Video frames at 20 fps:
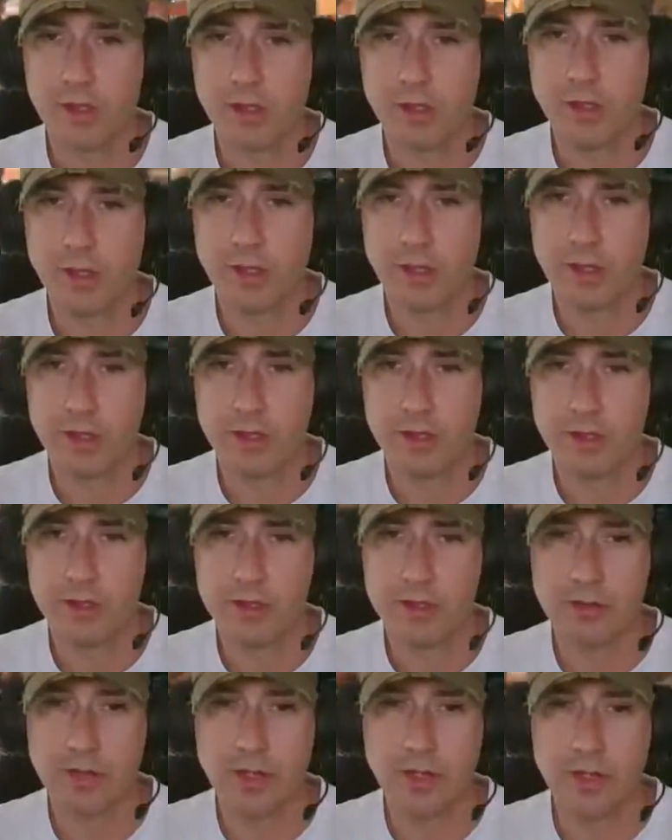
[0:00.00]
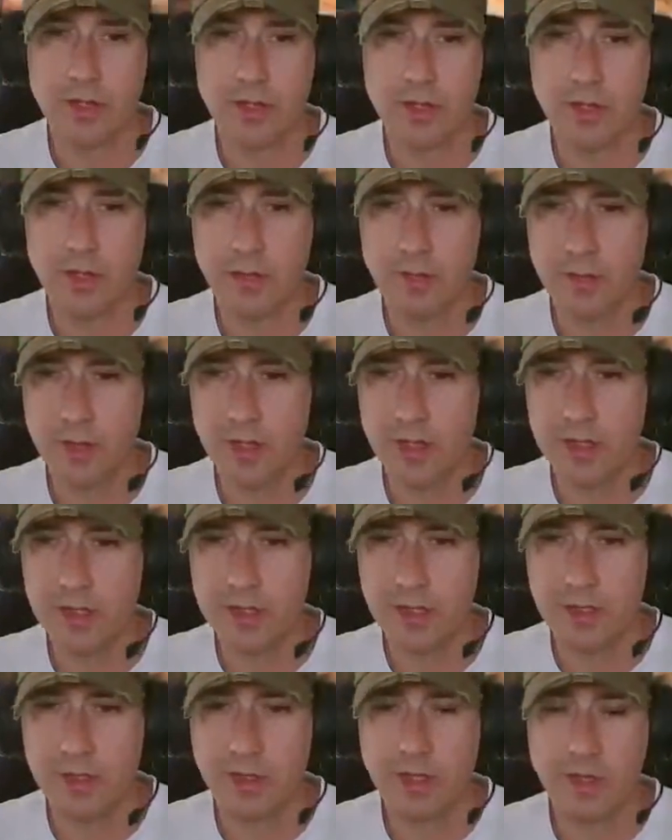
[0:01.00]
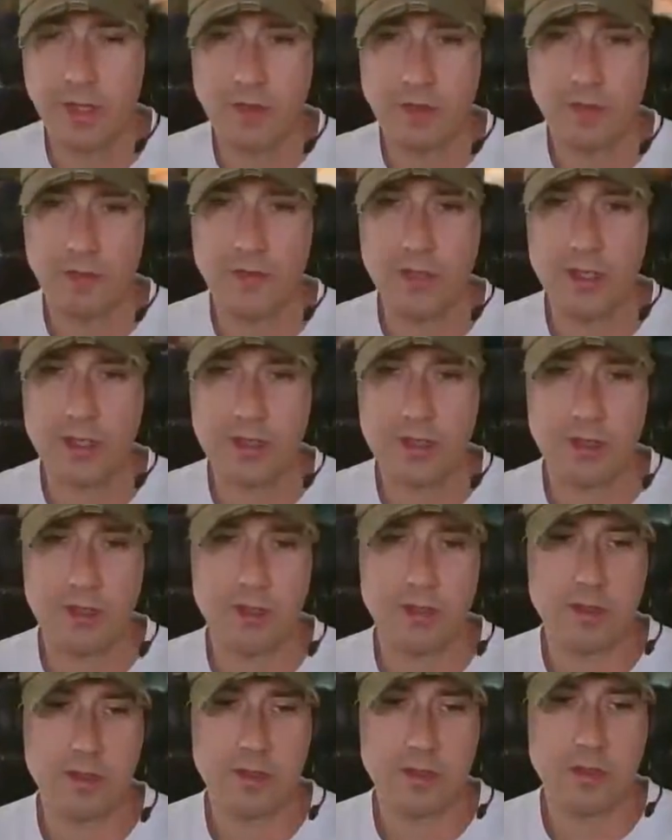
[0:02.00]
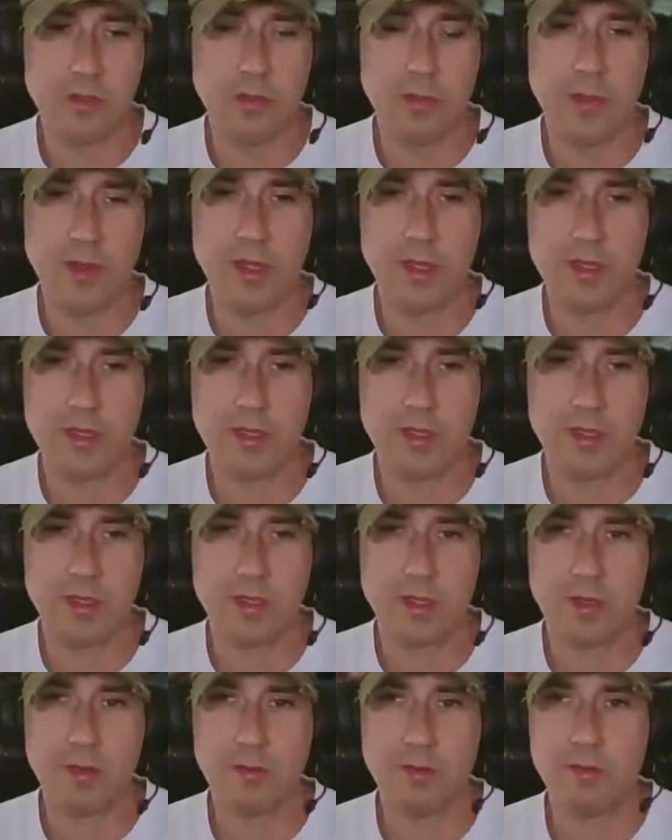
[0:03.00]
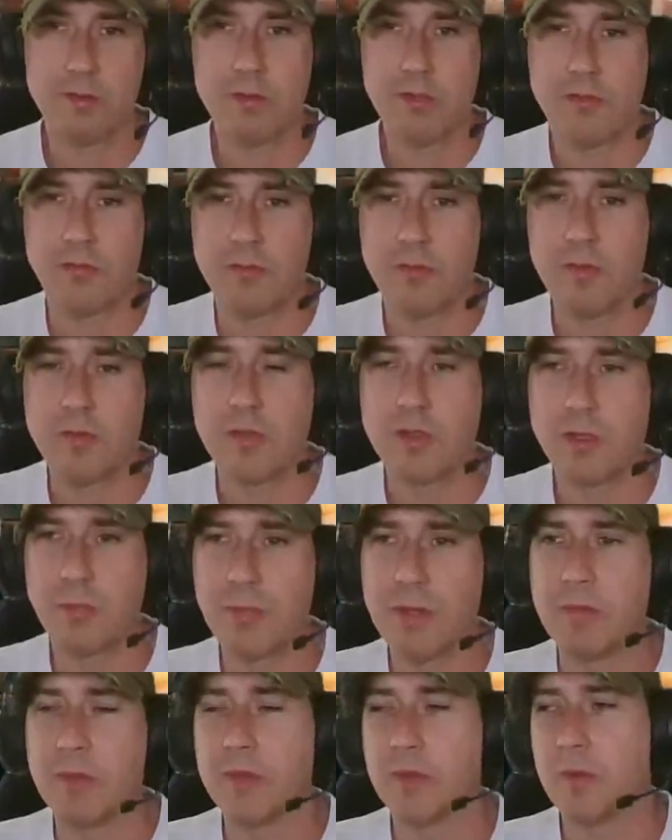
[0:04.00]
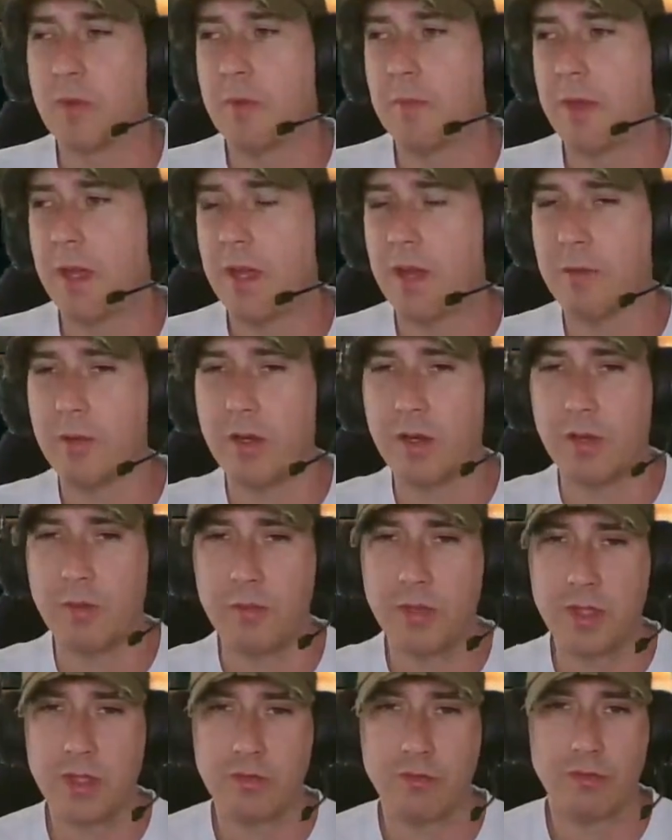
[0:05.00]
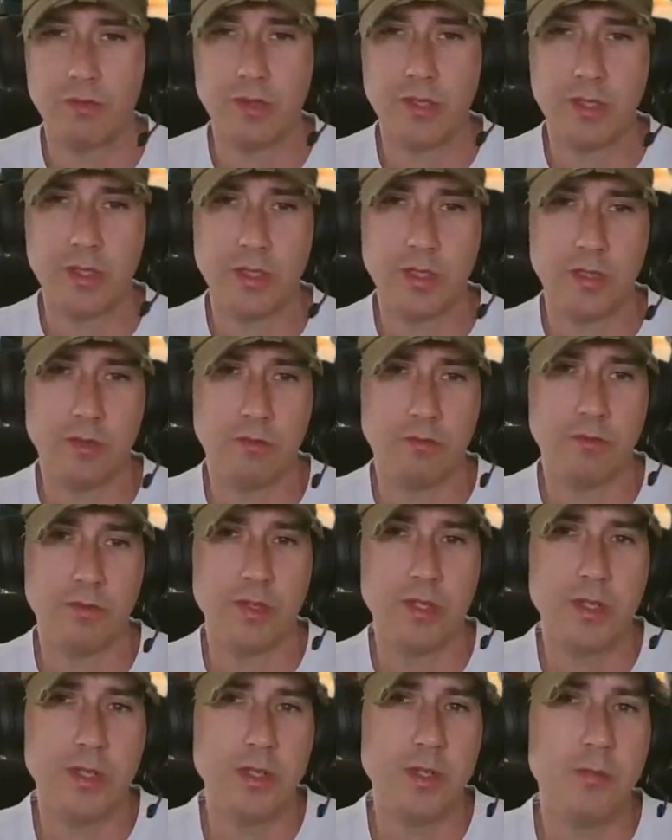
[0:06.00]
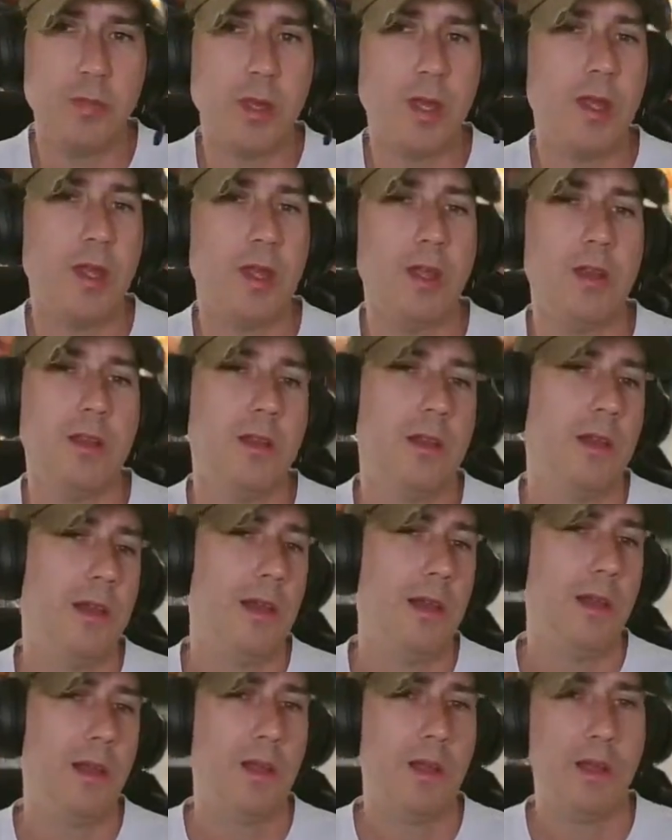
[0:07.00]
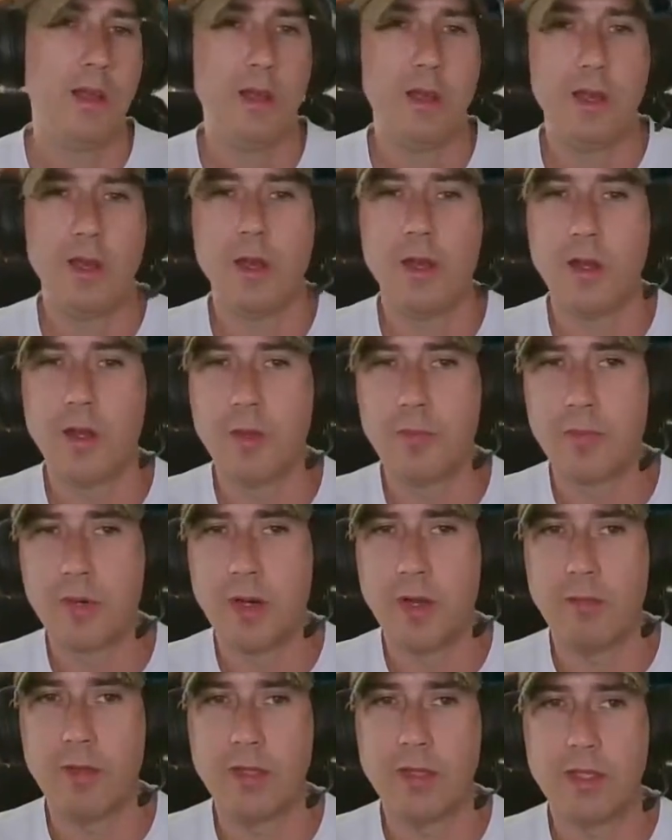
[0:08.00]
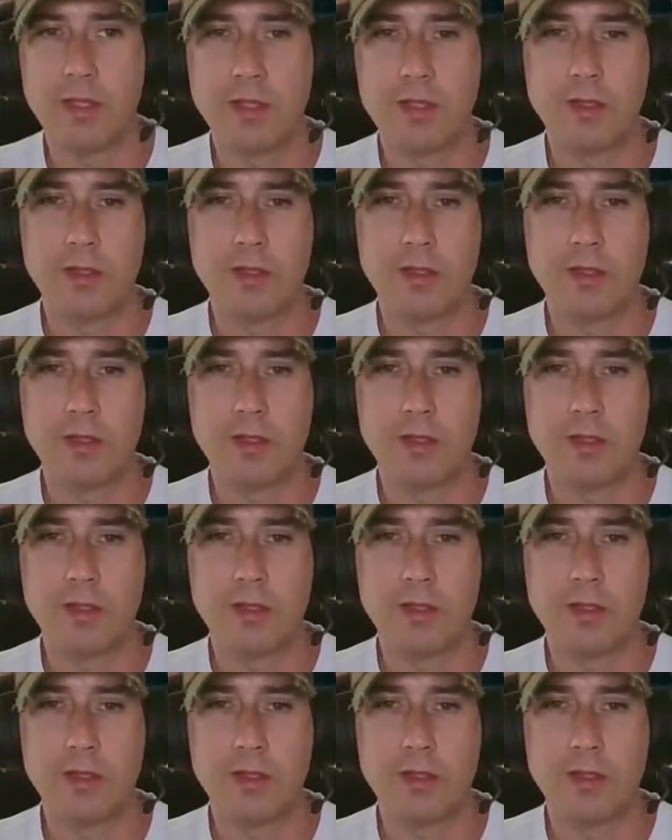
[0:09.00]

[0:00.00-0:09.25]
Yeah, so not much. They haven't fixed it too much. If the people that were mad about it being really, really bad are probably